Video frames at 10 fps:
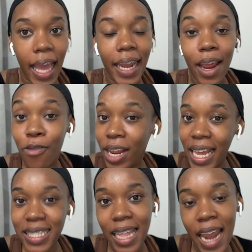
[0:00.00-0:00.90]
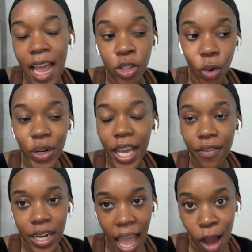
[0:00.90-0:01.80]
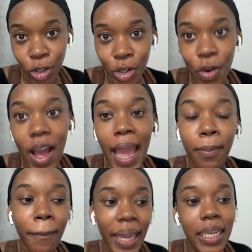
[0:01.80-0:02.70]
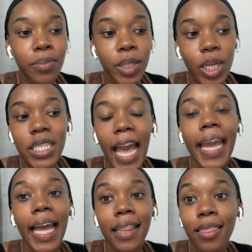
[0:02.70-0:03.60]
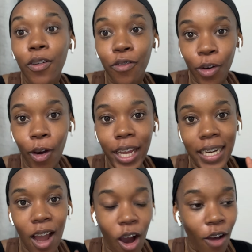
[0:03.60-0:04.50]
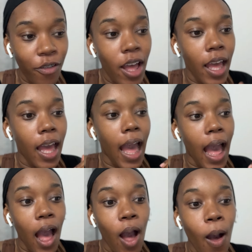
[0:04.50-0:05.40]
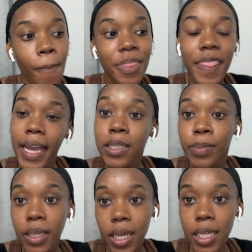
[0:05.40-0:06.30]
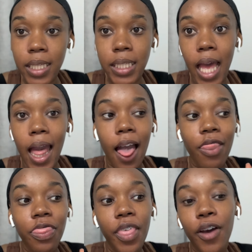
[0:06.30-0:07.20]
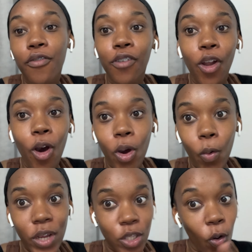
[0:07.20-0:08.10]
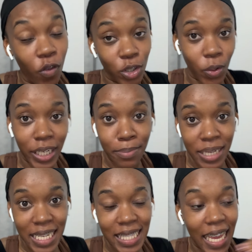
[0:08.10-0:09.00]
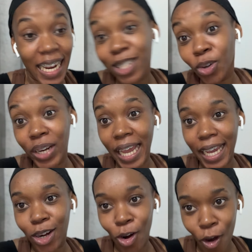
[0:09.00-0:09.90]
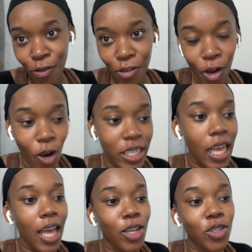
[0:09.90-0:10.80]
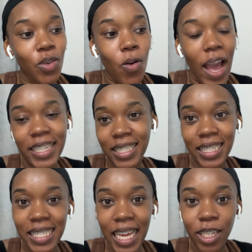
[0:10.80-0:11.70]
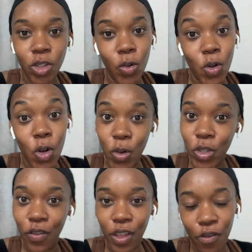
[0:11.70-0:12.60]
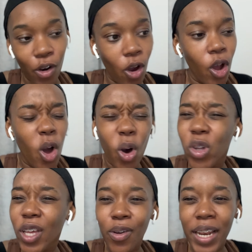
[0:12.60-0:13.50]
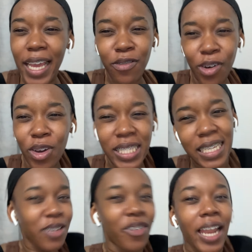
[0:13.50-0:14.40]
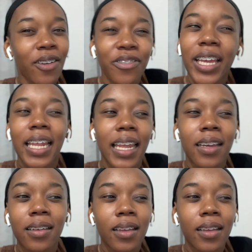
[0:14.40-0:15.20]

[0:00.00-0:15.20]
and I realized that I don't have an outro, and mainly because I cut the vlog in half. That's because the vlog was over 20 minutes and I don't like long vlogs, so I just decided to close off the vlog. Also, I don't like vlogs di felang fela, like,